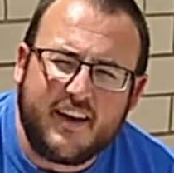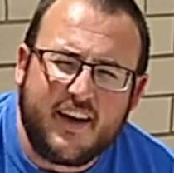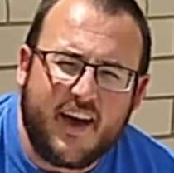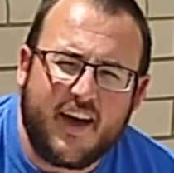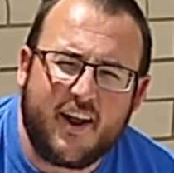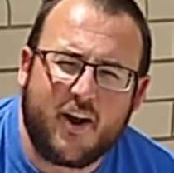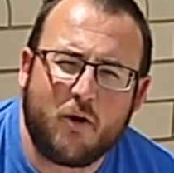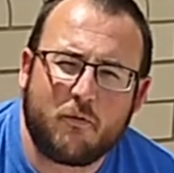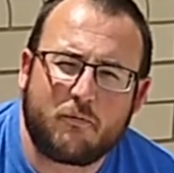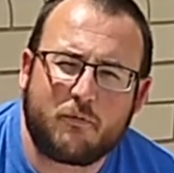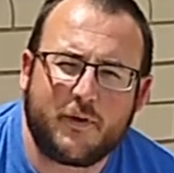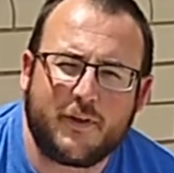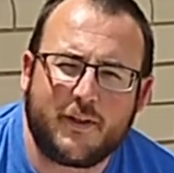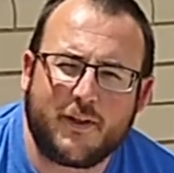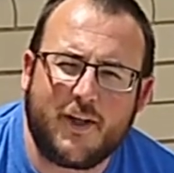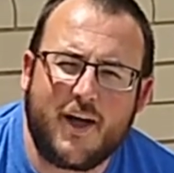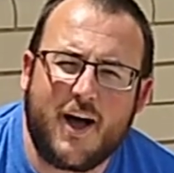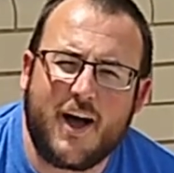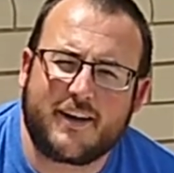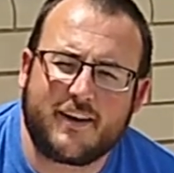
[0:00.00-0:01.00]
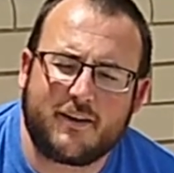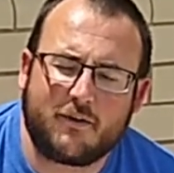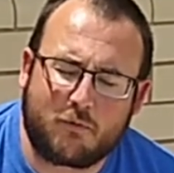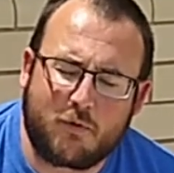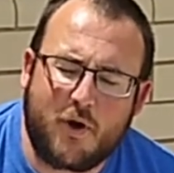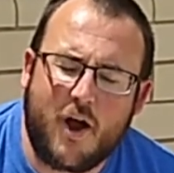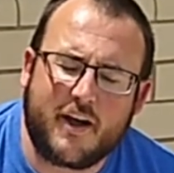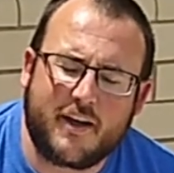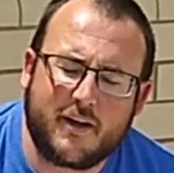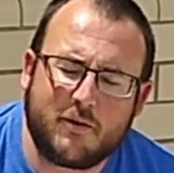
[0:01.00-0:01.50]
and hopefully the
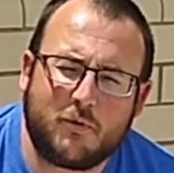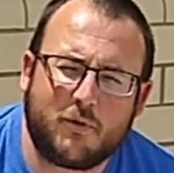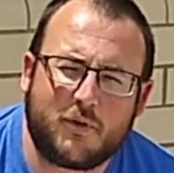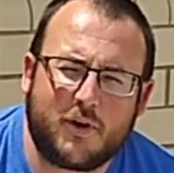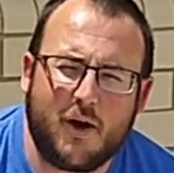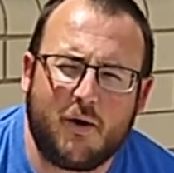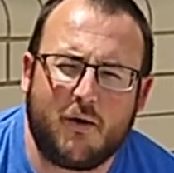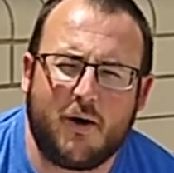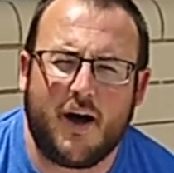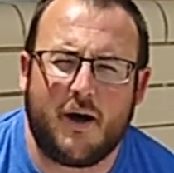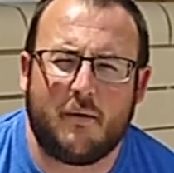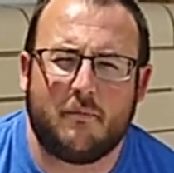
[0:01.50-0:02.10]
rocket will go up.